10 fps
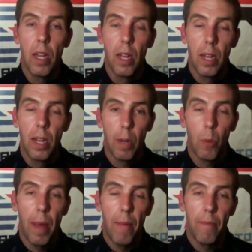and how to
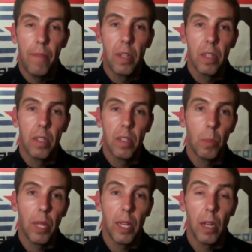put that fitness into
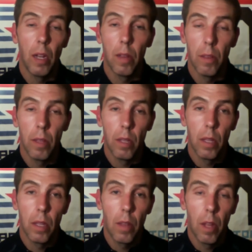play on
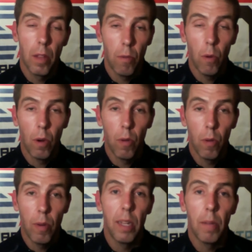the road on
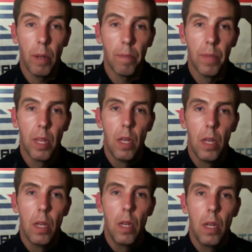race day.
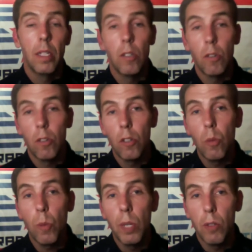Right? In year
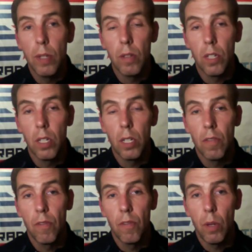two, we transitioned
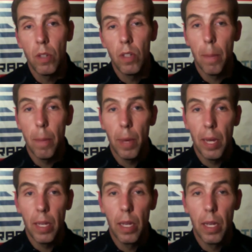to focusing on the
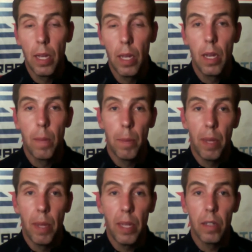bike. The
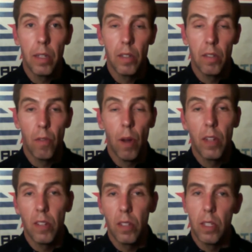bike is, for
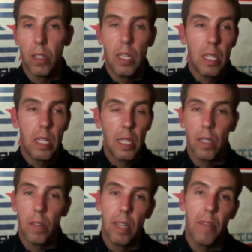us, the
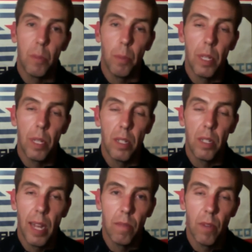easiest and safest place to
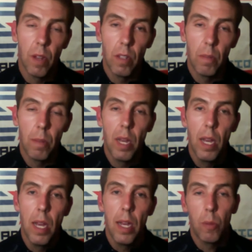add some volume.
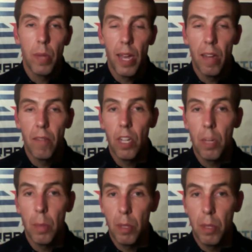And so we add
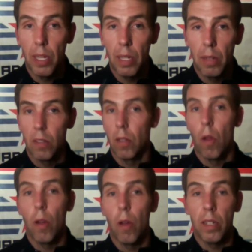volume on the bike. It's the
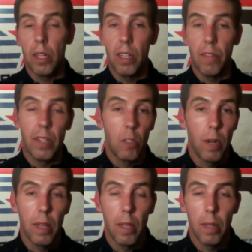longest leg of any
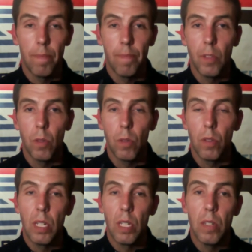triathlon. So it's
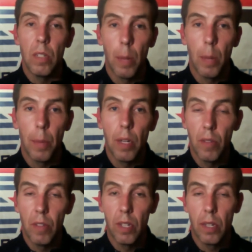an easy opportunity. If
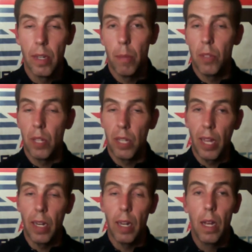we see a 10%
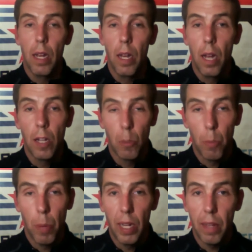gain on your
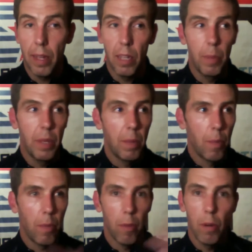bike, that could be
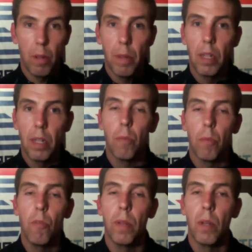30 minutes
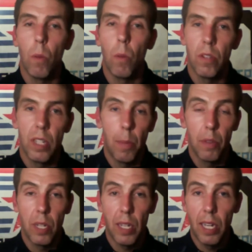improvement, whereas a
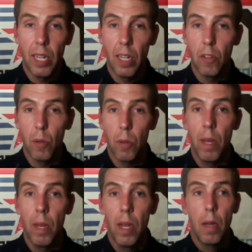10% gain in your swim
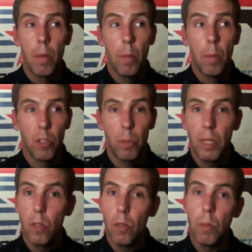might just
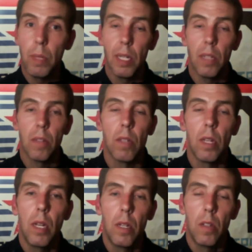be 2 minutes.
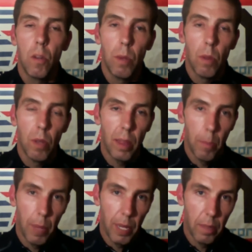So we look at
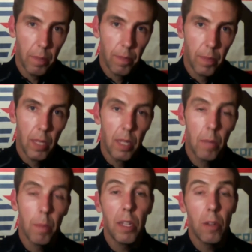the bike. And
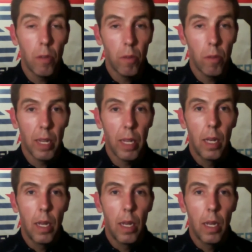then by year three,